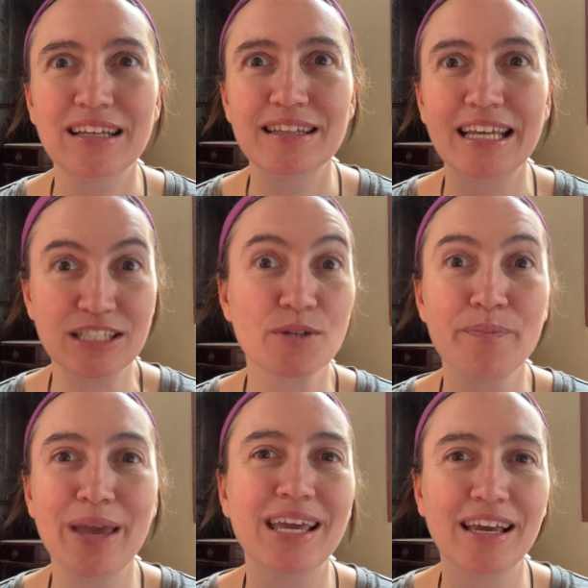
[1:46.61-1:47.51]
like to
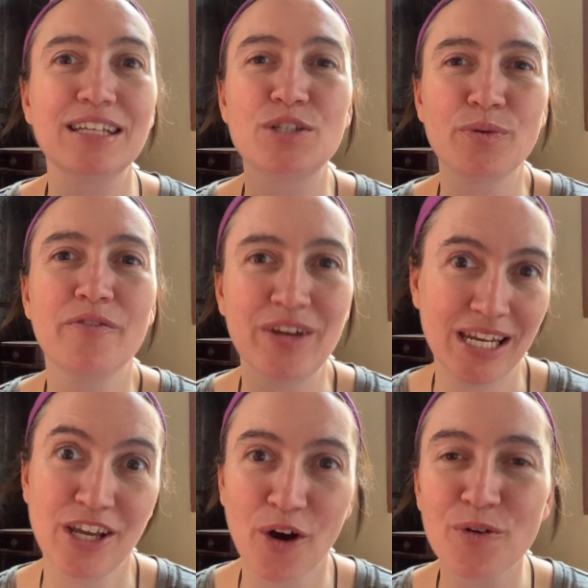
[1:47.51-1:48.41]
make into a
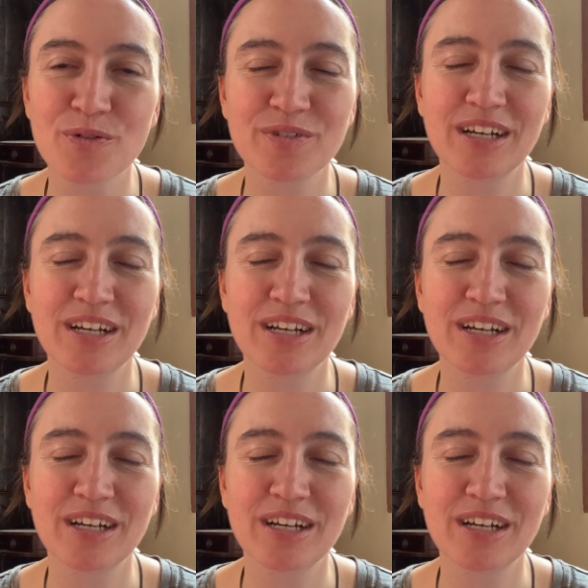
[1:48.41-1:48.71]
video.